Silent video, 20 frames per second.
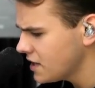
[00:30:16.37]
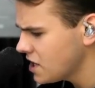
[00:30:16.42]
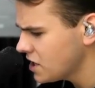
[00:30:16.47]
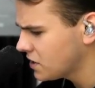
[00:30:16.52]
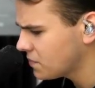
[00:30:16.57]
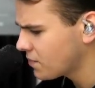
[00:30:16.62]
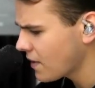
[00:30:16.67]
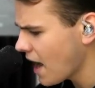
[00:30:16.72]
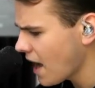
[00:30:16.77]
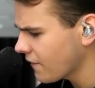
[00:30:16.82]

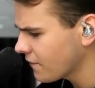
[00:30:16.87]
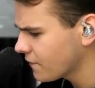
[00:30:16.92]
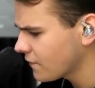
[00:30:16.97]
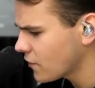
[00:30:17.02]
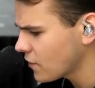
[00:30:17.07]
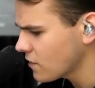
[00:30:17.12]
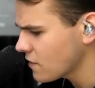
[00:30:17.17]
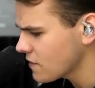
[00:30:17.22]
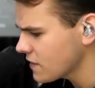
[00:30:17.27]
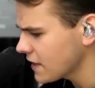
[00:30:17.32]
Leeds
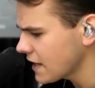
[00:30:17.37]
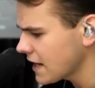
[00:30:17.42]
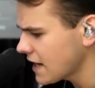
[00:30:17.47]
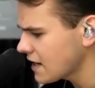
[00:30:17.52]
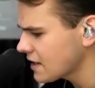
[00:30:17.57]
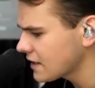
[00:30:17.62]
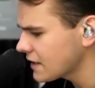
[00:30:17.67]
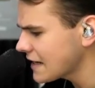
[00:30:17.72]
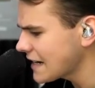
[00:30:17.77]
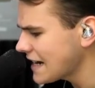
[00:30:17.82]
Bradford
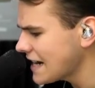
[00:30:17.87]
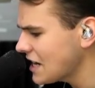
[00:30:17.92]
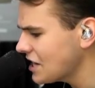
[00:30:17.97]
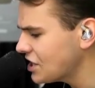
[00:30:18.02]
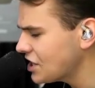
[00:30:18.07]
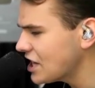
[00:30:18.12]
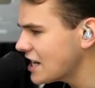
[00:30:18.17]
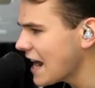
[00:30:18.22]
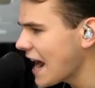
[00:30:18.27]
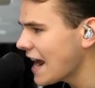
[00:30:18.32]
is
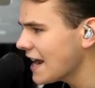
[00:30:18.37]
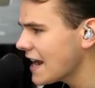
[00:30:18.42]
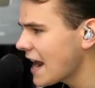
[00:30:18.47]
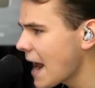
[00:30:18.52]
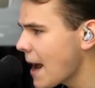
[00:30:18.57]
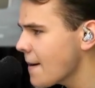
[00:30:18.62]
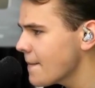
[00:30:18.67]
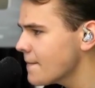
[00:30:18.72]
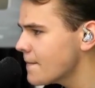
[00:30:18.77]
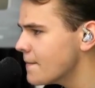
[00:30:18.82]

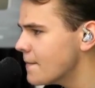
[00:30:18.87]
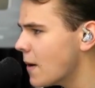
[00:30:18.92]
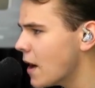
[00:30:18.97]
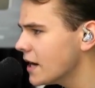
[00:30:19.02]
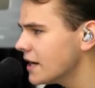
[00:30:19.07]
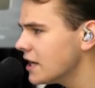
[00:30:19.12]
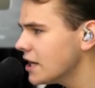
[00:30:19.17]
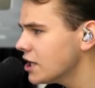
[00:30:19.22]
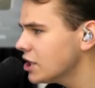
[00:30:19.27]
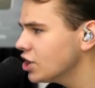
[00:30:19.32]

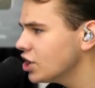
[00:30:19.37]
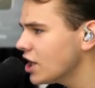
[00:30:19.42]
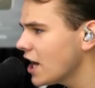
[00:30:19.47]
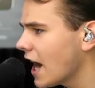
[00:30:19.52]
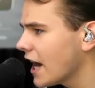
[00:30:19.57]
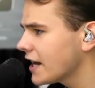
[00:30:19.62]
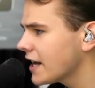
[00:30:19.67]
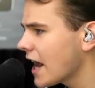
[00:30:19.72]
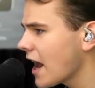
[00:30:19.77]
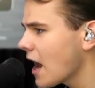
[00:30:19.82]
EG&M.
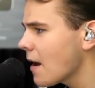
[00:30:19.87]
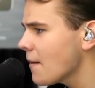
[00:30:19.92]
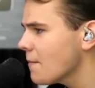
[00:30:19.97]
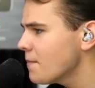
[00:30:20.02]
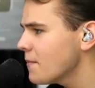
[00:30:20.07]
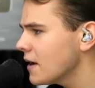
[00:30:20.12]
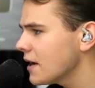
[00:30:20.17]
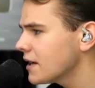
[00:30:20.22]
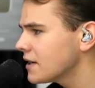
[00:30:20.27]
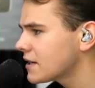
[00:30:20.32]

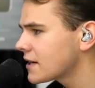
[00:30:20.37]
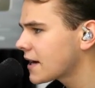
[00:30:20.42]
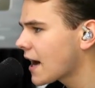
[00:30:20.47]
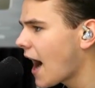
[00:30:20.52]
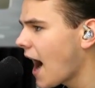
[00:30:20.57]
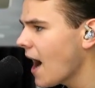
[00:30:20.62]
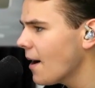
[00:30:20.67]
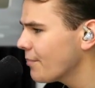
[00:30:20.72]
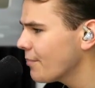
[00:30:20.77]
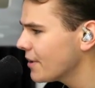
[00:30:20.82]
EG&M is
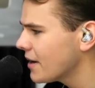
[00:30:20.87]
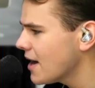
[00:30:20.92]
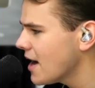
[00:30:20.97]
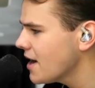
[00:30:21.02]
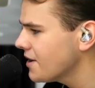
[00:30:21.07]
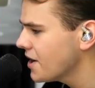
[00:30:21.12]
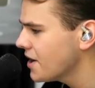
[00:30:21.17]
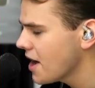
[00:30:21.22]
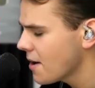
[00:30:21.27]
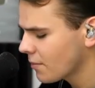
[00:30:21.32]

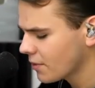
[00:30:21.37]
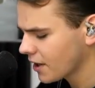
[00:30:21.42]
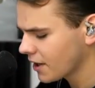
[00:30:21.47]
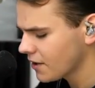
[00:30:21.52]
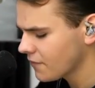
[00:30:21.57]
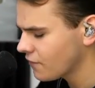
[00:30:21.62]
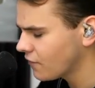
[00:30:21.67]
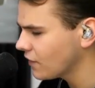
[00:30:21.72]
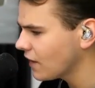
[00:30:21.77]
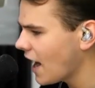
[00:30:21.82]
copied. We're
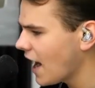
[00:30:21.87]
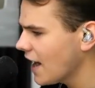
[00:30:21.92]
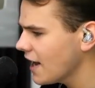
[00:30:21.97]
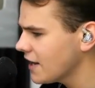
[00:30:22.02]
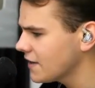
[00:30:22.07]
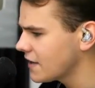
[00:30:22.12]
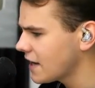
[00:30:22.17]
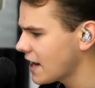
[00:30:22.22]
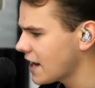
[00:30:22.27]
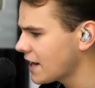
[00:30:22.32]
going to
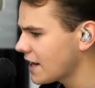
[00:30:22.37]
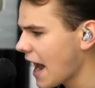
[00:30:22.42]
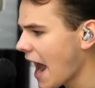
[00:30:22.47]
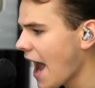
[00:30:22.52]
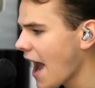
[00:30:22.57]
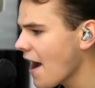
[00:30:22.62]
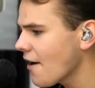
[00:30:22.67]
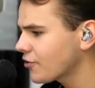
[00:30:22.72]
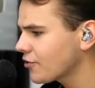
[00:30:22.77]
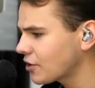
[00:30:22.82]
fly there
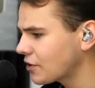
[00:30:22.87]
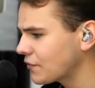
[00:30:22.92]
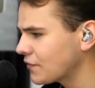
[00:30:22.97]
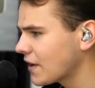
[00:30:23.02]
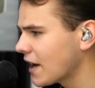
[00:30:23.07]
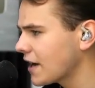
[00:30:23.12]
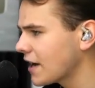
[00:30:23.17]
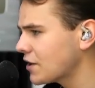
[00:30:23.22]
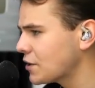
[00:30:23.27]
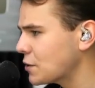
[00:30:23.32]
after
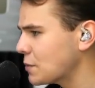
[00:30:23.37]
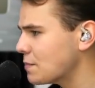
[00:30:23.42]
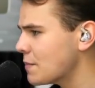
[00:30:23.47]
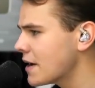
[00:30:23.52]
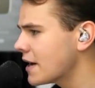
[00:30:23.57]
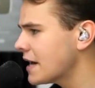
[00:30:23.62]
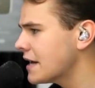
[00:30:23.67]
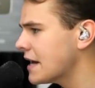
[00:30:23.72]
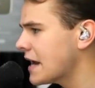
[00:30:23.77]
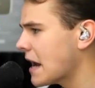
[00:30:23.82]
flying to
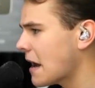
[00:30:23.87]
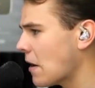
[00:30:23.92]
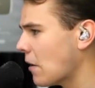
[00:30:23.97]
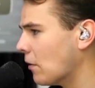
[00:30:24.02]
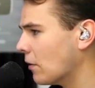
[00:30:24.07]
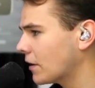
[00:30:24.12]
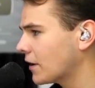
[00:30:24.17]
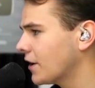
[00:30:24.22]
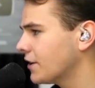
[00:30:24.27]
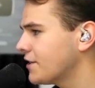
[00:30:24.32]
Biggin
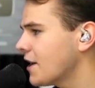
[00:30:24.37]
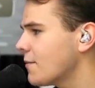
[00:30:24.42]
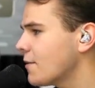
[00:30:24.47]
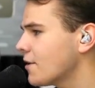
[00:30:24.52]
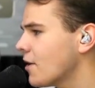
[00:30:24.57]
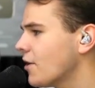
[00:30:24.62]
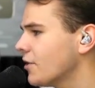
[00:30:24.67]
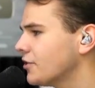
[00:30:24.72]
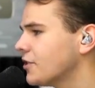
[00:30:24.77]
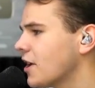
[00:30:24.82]
Hill, because that
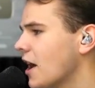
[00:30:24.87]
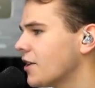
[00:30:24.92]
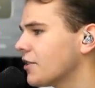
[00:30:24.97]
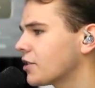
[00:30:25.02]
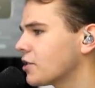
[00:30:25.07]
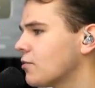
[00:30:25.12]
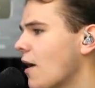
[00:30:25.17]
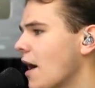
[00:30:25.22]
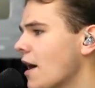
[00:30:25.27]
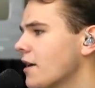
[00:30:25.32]
one also
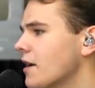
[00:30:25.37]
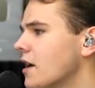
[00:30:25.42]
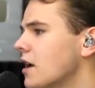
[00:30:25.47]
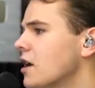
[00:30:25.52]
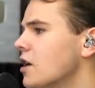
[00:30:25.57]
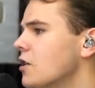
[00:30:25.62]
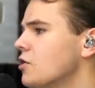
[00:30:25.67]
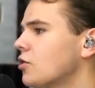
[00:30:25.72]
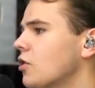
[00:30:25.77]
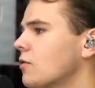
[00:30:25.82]
has a quite
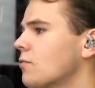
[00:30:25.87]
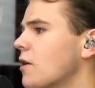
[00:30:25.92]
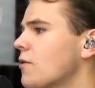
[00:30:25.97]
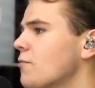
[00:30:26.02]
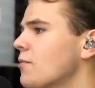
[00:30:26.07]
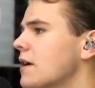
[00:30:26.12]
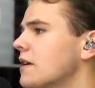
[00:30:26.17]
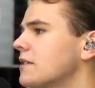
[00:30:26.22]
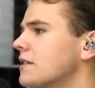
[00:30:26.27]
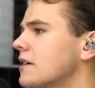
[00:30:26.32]
short
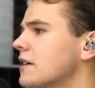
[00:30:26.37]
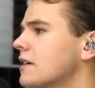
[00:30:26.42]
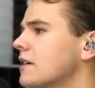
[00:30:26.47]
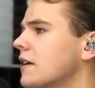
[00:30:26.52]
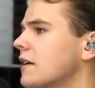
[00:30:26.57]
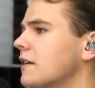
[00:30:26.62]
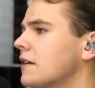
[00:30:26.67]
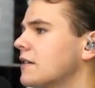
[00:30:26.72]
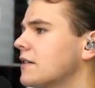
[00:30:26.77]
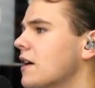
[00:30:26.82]
runway, as you can
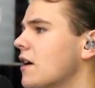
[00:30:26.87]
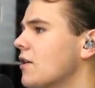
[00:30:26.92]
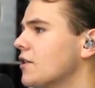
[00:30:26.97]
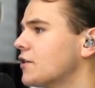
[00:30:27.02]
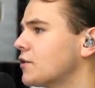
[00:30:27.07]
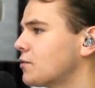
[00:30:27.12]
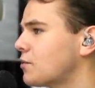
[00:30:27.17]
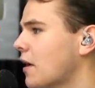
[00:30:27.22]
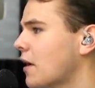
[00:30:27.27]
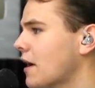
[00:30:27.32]
clearly
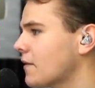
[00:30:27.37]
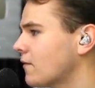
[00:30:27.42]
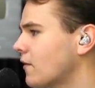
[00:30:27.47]
tell. It's